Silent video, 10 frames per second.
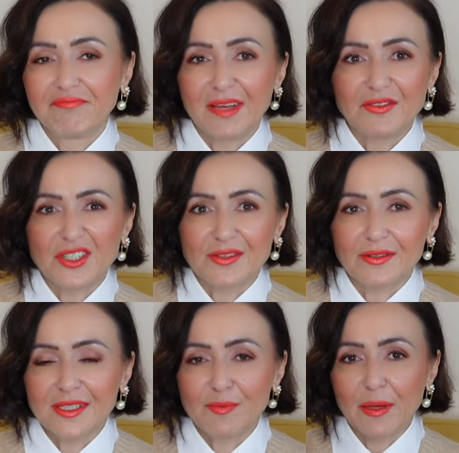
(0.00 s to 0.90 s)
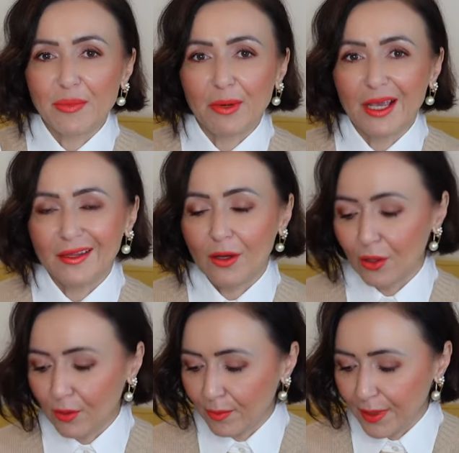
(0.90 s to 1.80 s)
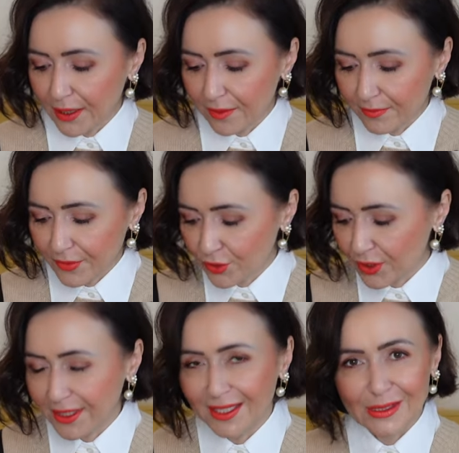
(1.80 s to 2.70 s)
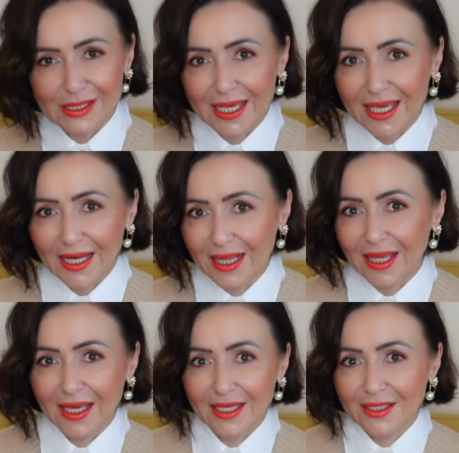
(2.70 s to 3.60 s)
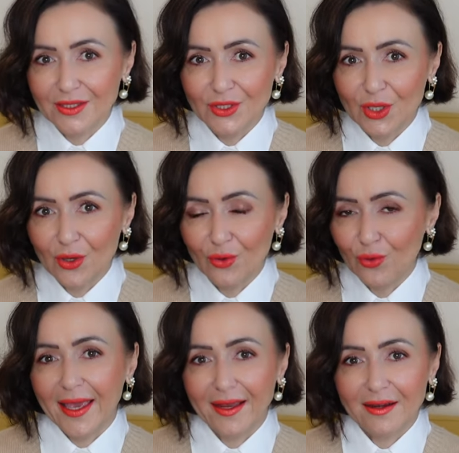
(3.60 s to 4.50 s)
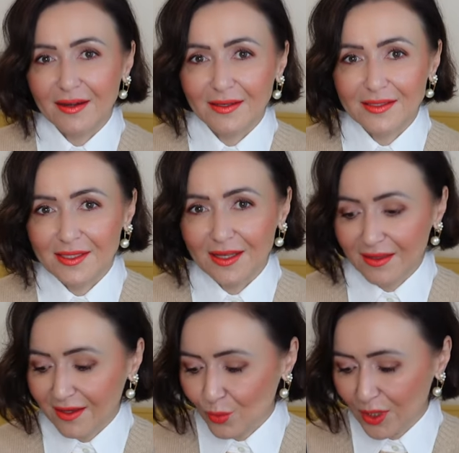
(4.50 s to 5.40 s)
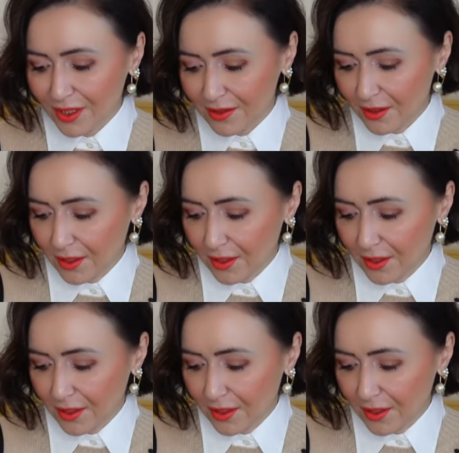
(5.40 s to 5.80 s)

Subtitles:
I've just got this paper bag at home, but usually I don't take anything, no hangers, nothing with it.